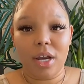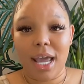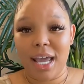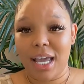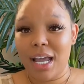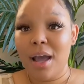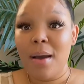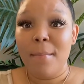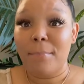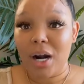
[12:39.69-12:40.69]
a
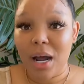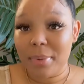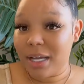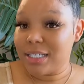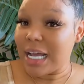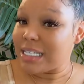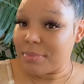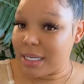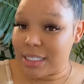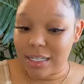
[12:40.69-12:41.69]
bra, because that's
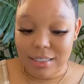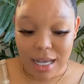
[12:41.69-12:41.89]
me, sis.